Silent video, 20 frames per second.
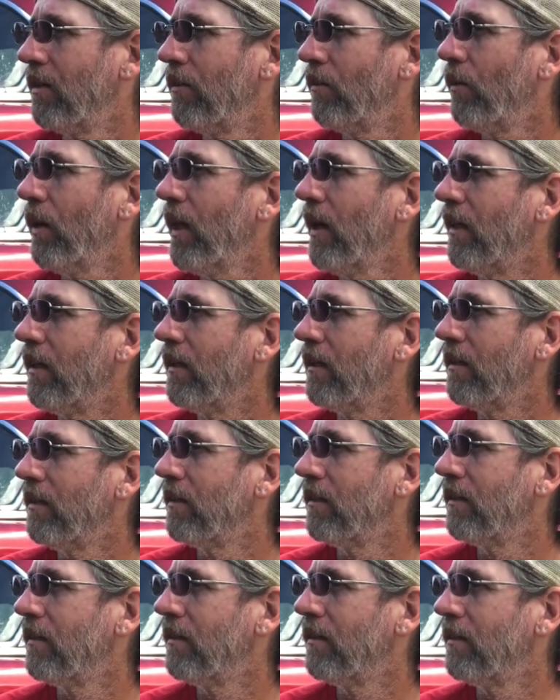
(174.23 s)
What?
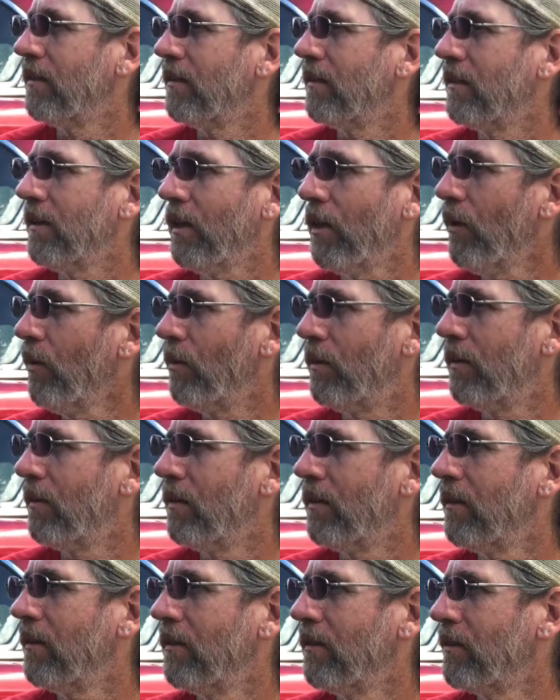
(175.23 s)
No,
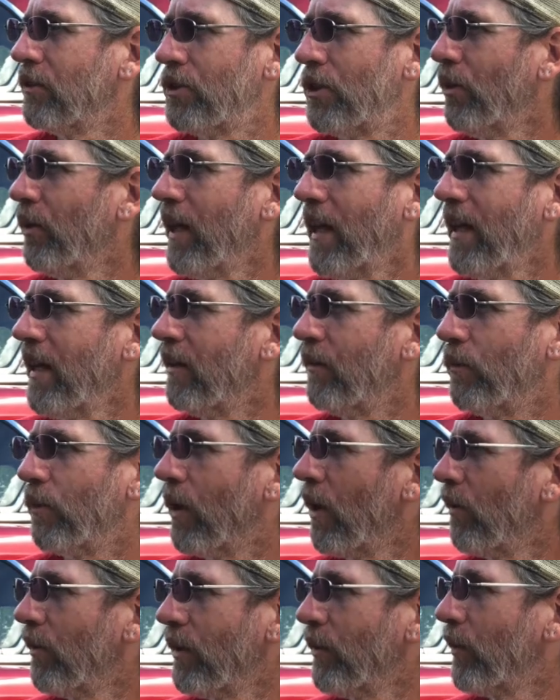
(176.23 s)
too late,
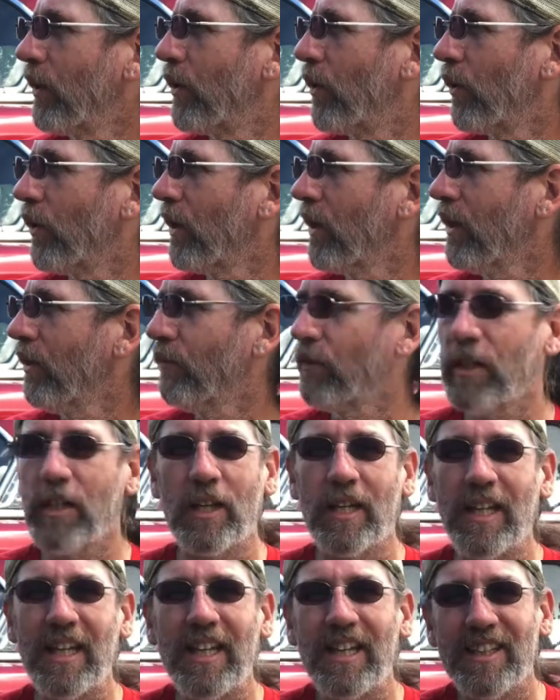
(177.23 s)
we're already recording the
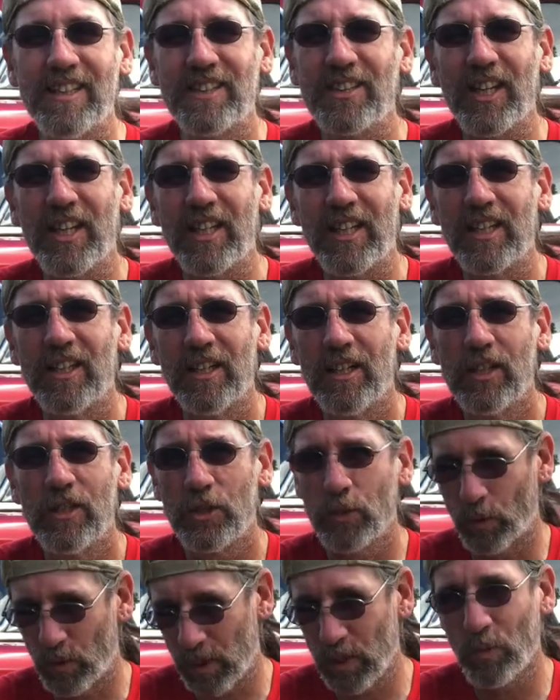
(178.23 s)
video. He's like,
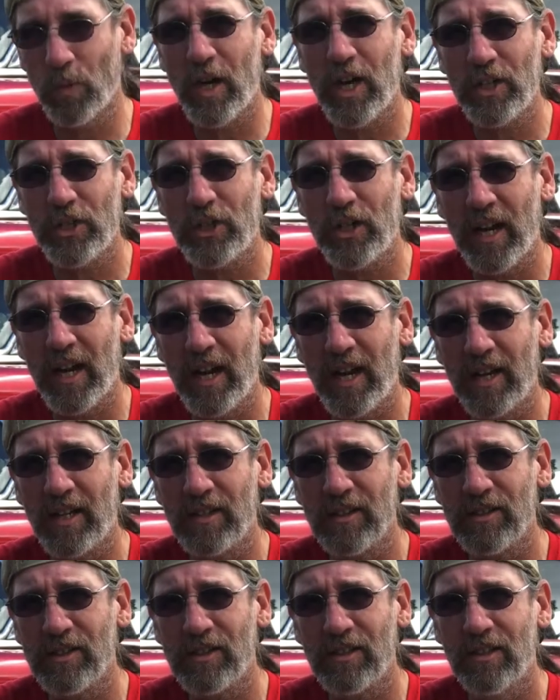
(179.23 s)
do you wanna wash your
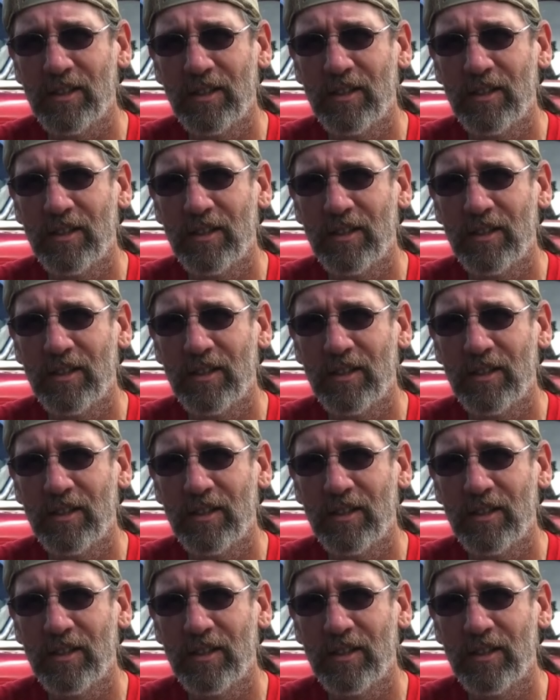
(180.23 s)
hands?